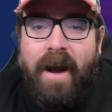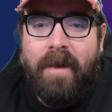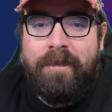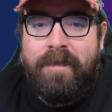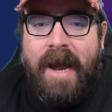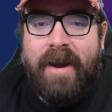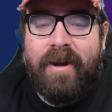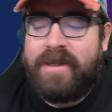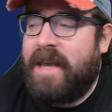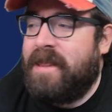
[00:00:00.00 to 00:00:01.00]
I better
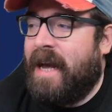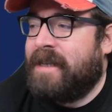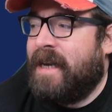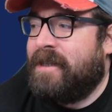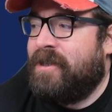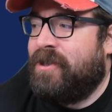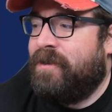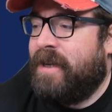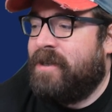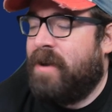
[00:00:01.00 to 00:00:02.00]
not take that
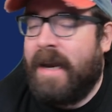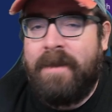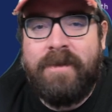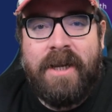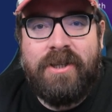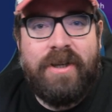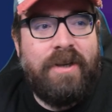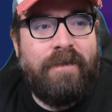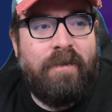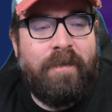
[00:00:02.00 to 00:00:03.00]
attitude into any
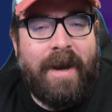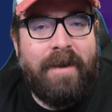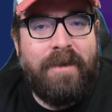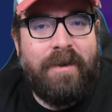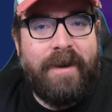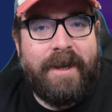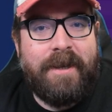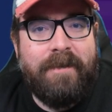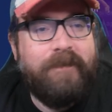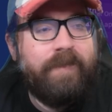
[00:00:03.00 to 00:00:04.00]
potential interview with Bayern
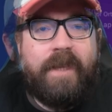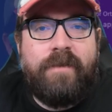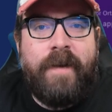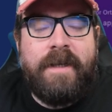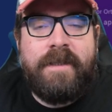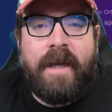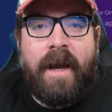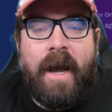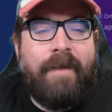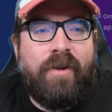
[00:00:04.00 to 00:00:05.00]
Munich. I think it's fair to say
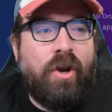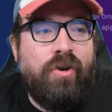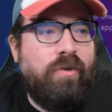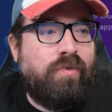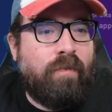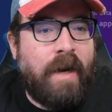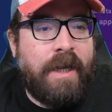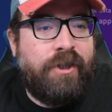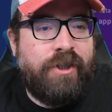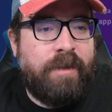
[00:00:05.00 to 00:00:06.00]
I have an unusual
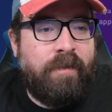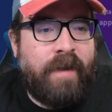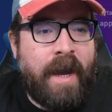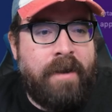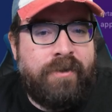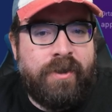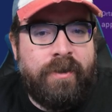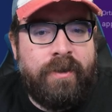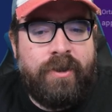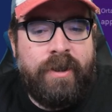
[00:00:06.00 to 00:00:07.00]
relationship with K.O.
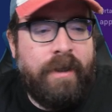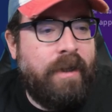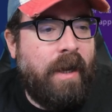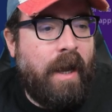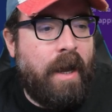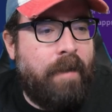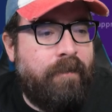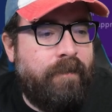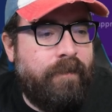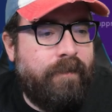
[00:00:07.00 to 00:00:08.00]
George.
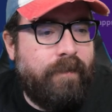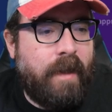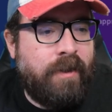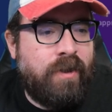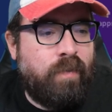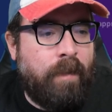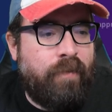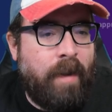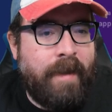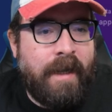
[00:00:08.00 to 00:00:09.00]
He's just
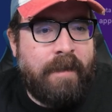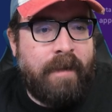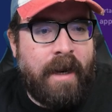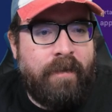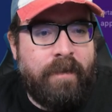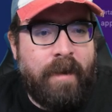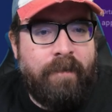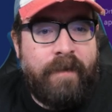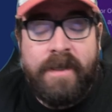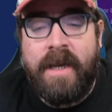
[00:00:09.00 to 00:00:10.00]
won Premier League Player of the
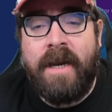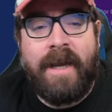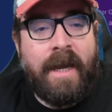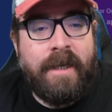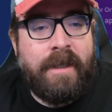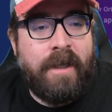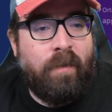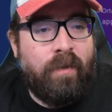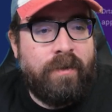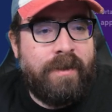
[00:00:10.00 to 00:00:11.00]
Month. He's dedicated the
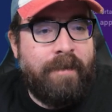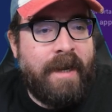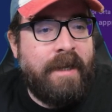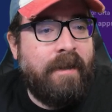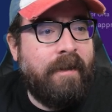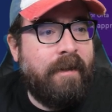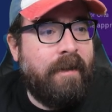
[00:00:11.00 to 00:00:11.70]
award to me.